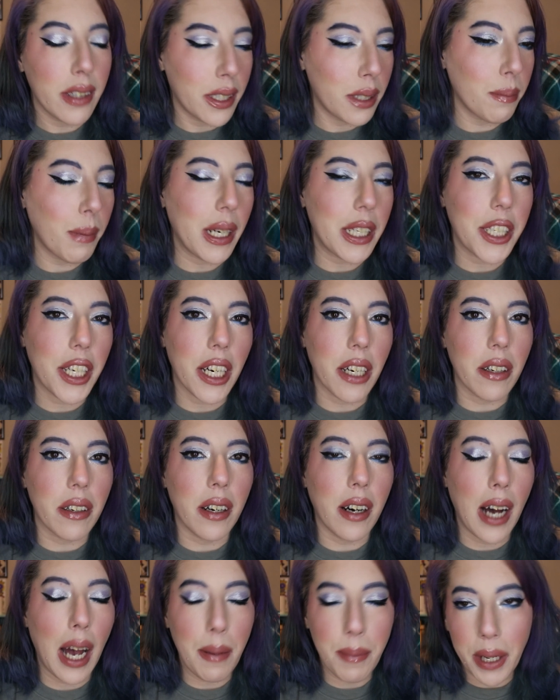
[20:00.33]
this is my
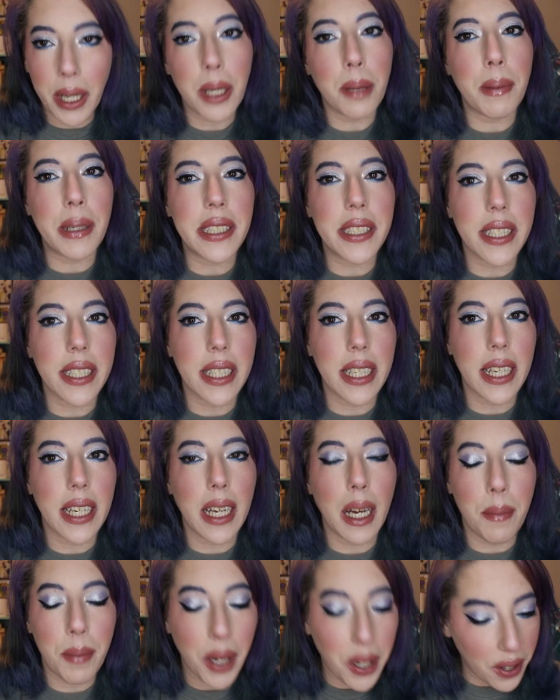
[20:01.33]
channel I'm here to be
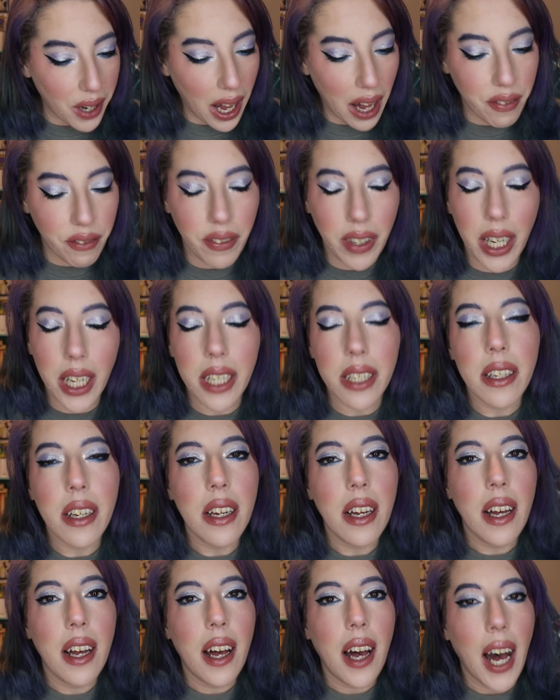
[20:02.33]
silly I'm here to have fun
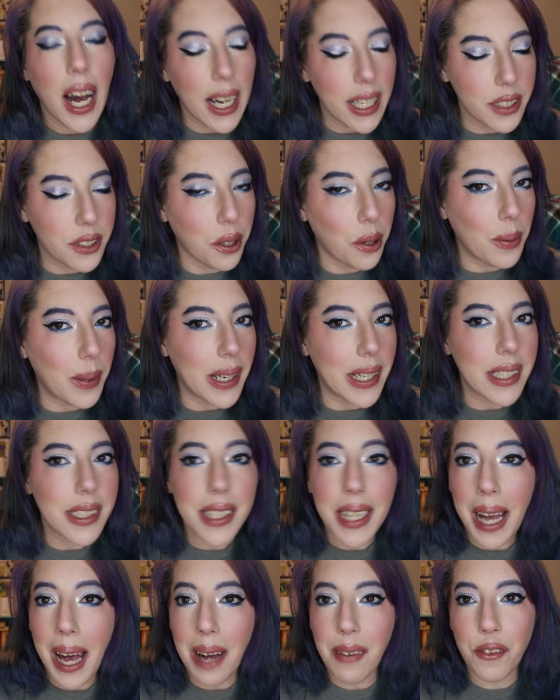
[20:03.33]
as
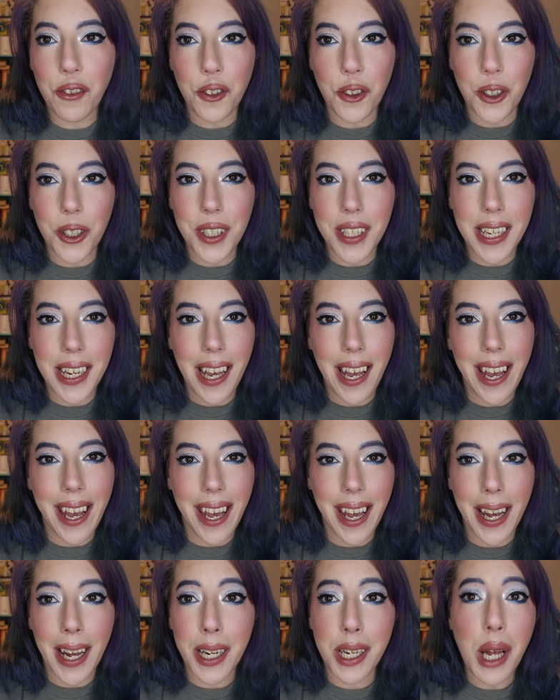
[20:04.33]
always have joy
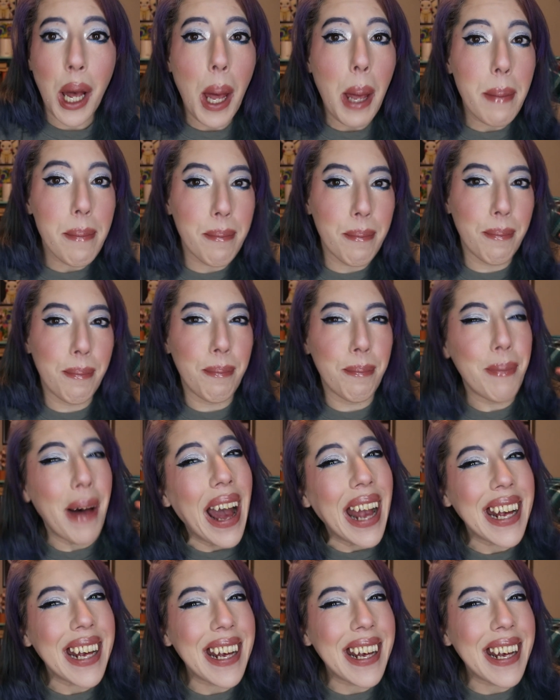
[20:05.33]
and bye